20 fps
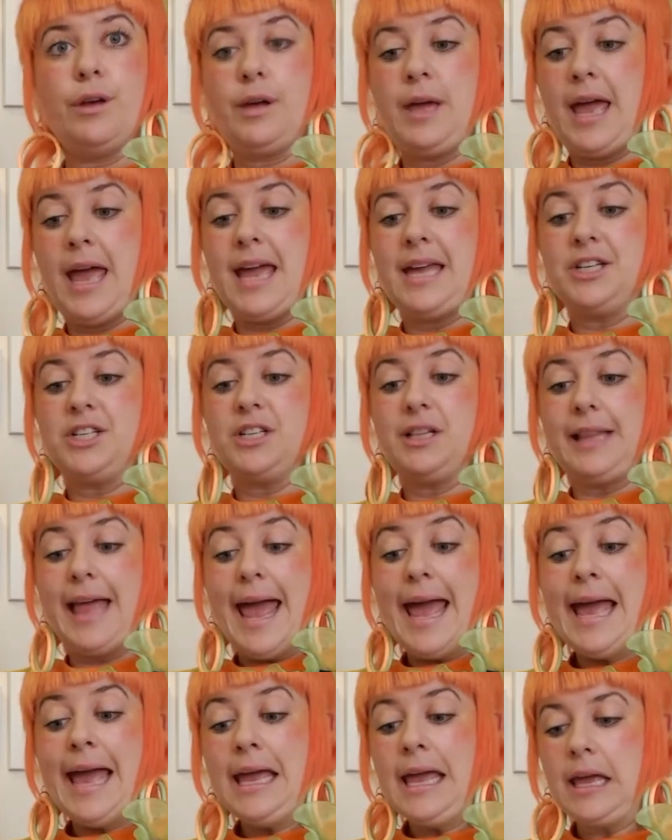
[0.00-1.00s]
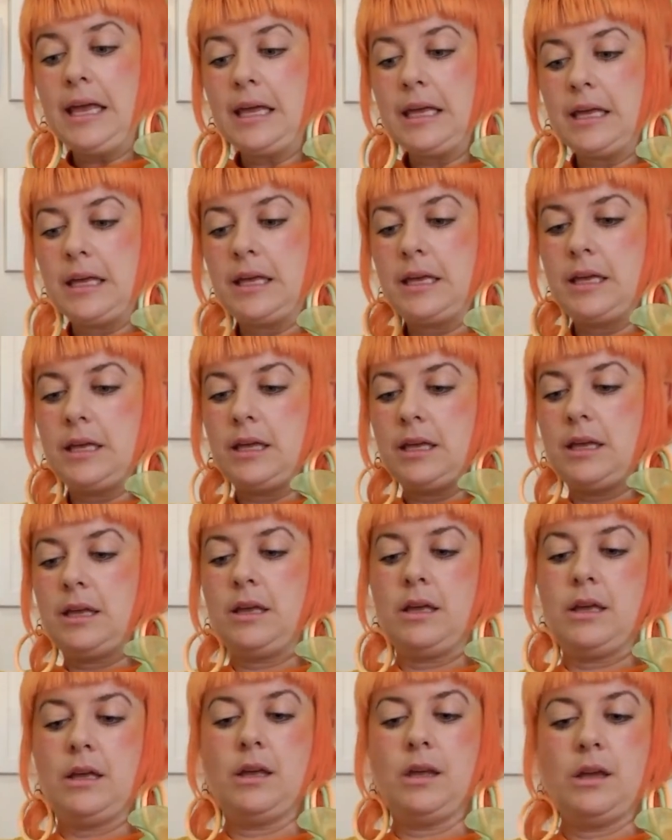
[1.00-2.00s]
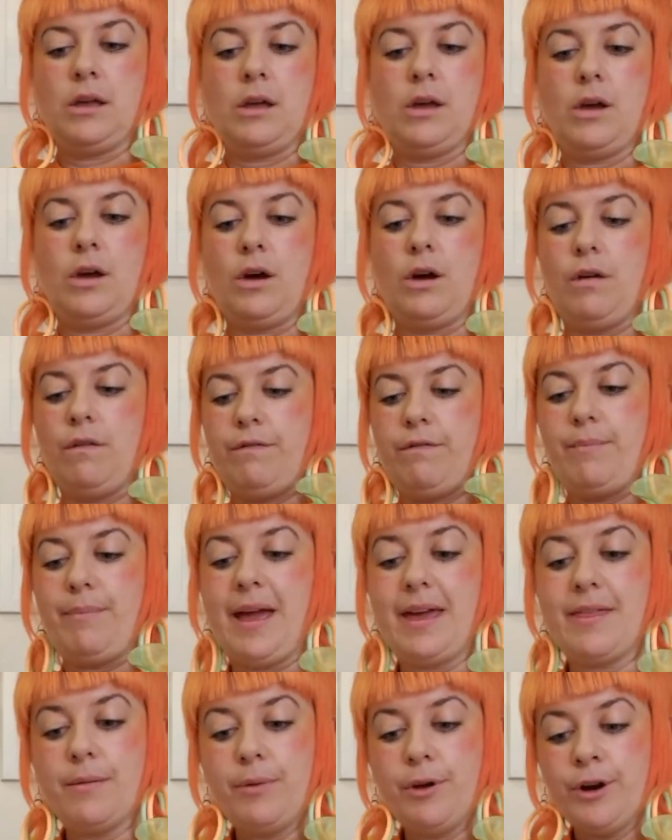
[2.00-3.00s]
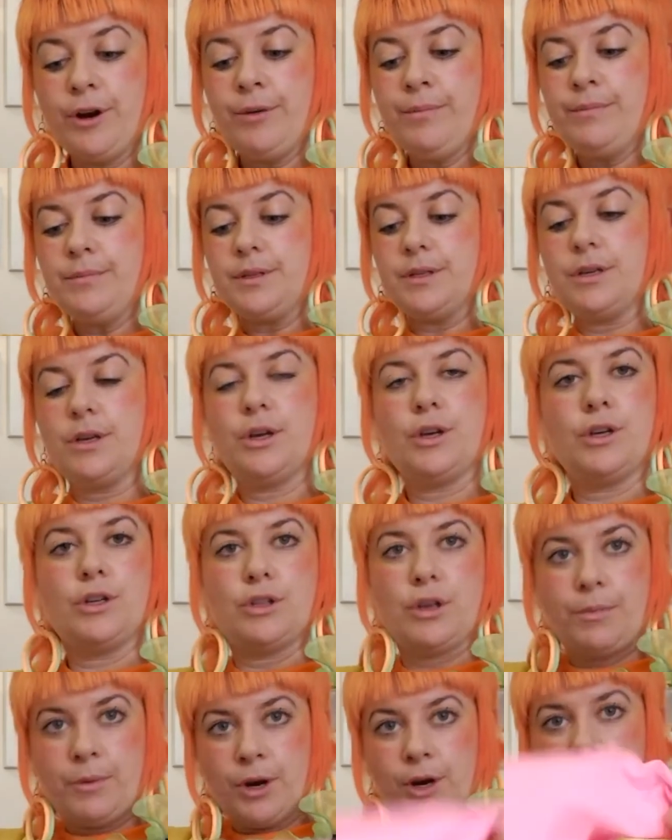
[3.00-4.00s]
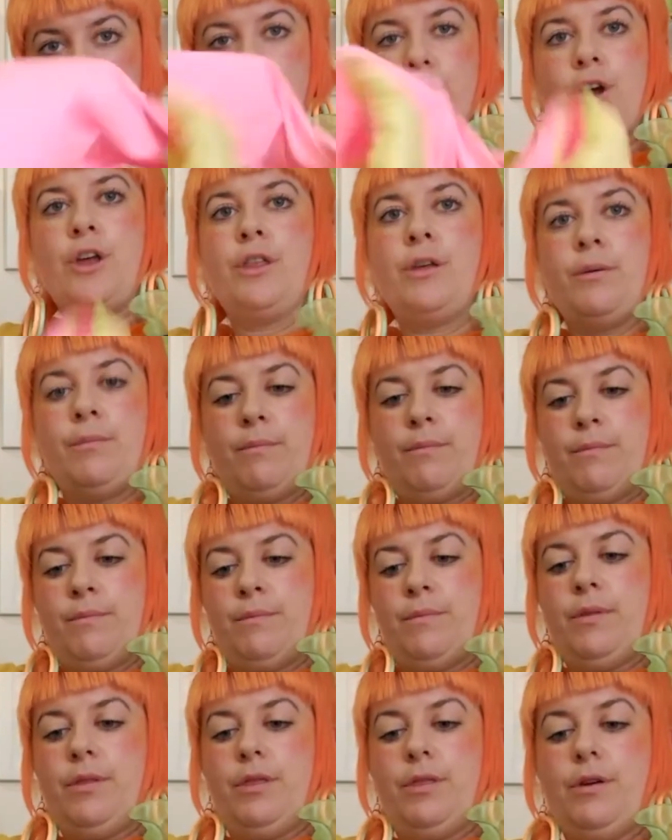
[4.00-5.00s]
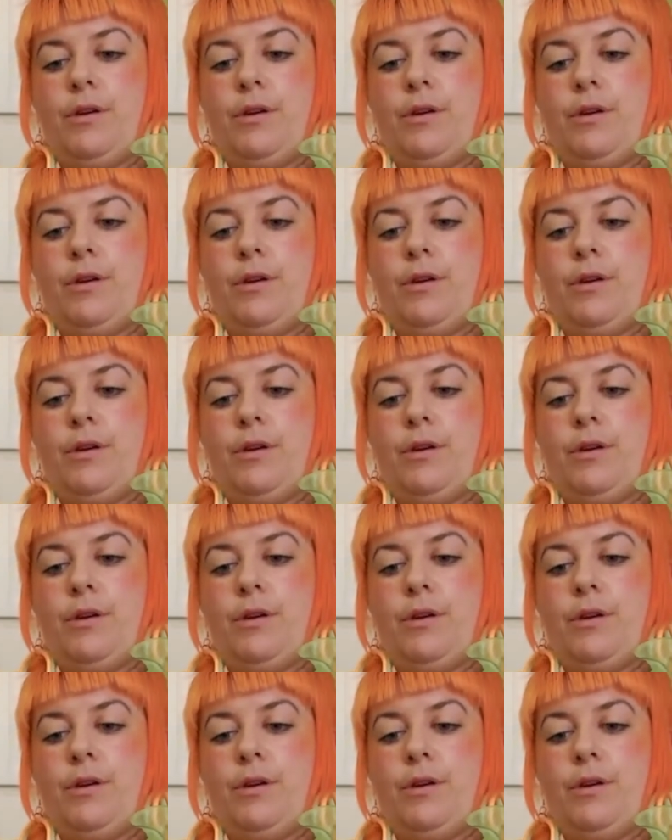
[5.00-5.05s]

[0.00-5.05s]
each leg of the bather bottoms. So I'm going to turn them the